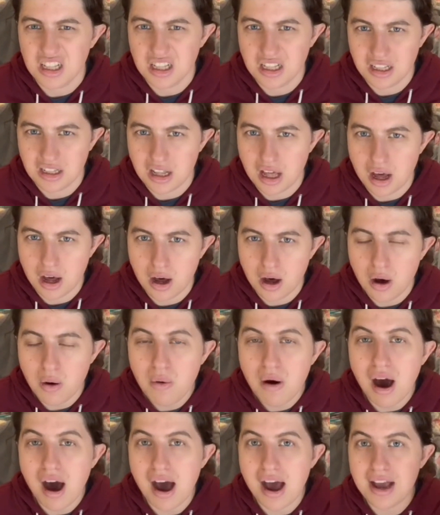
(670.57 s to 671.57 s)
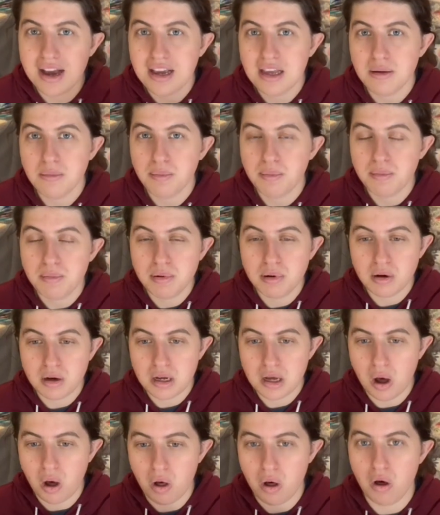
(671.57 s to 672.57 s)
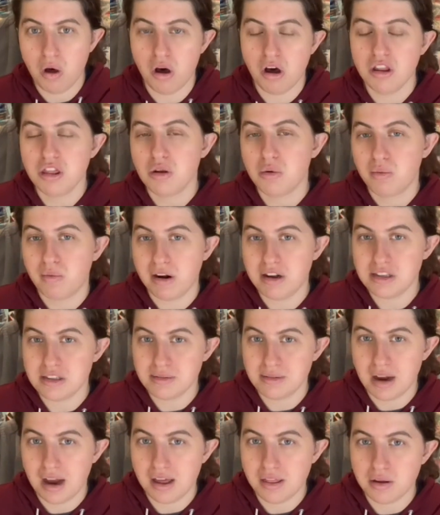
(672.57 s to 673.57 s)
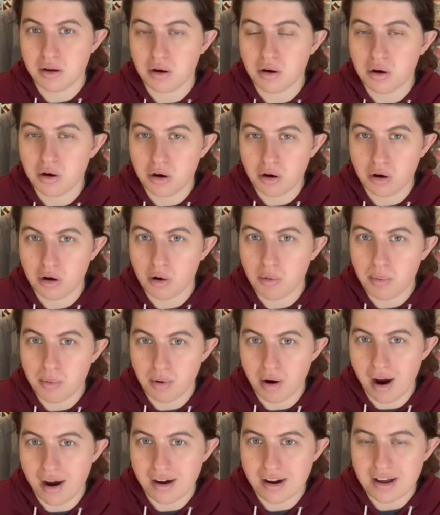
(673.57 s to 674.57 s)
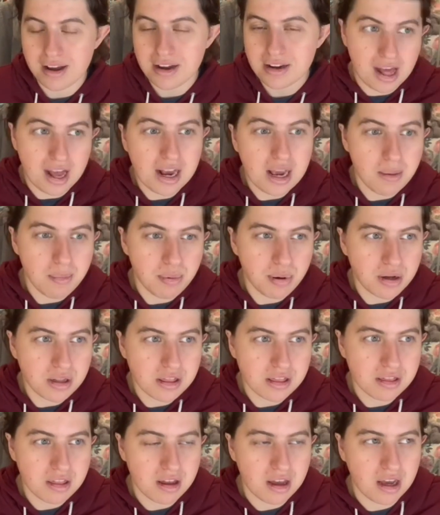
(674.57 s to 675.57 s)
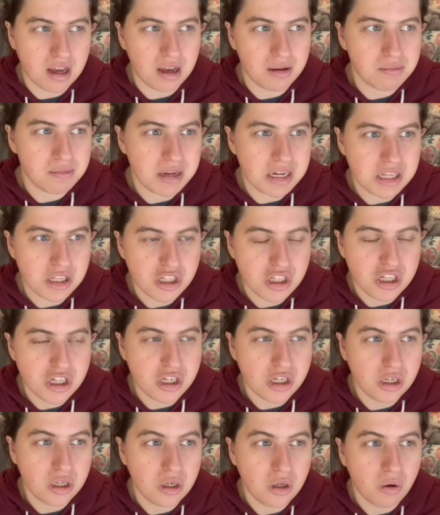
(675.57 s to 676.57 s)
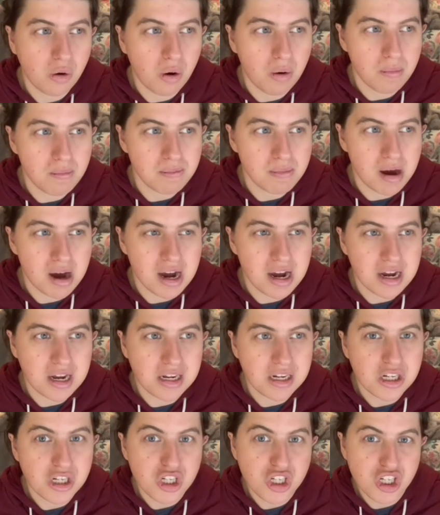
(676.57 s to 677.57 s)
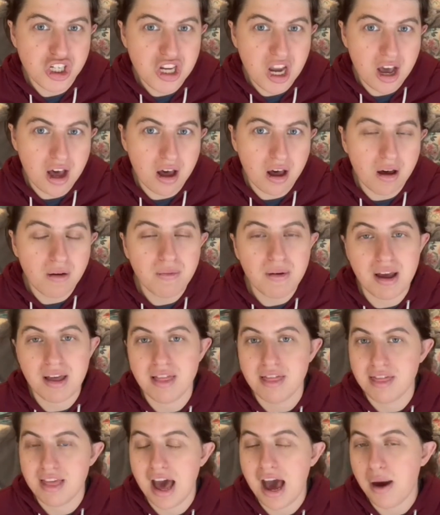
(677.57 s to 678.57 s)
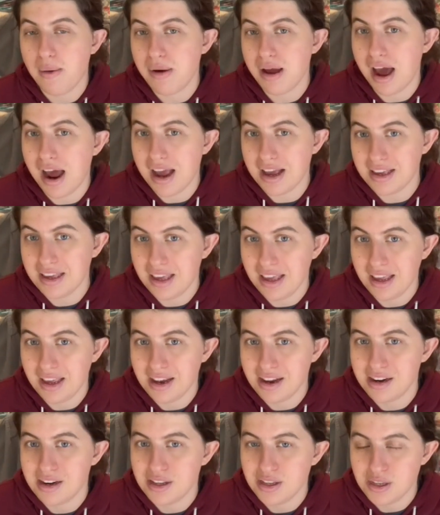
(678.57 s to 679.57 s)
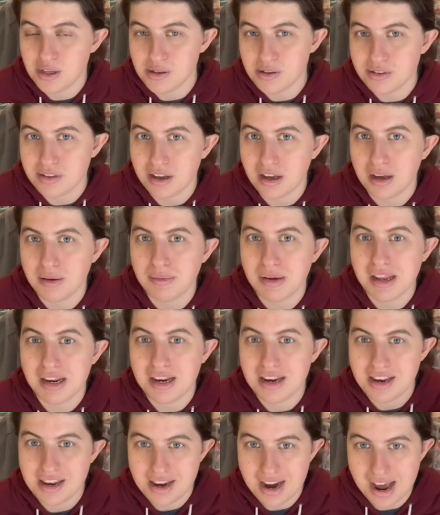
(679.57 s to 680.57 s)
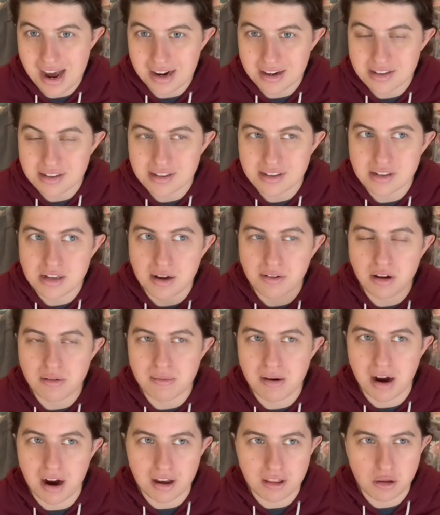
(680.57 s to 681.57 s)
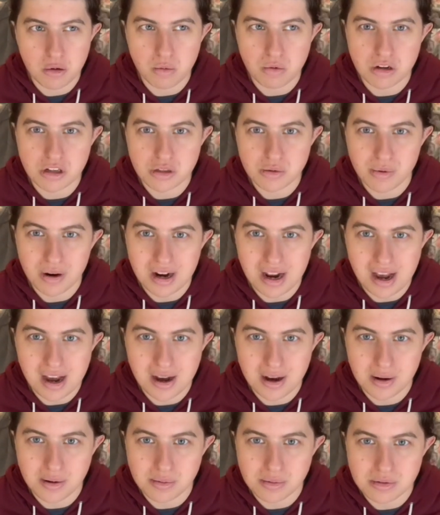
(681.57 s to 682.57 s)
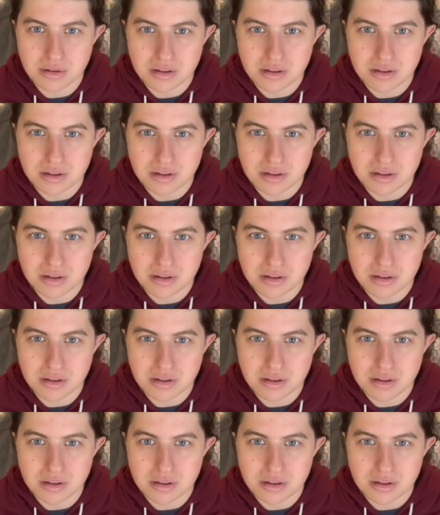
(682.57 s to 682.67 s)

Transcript: low, I can put all the rest of my other curl products, I can put them into my shelf, and that way I can use them next after my other ones ran out.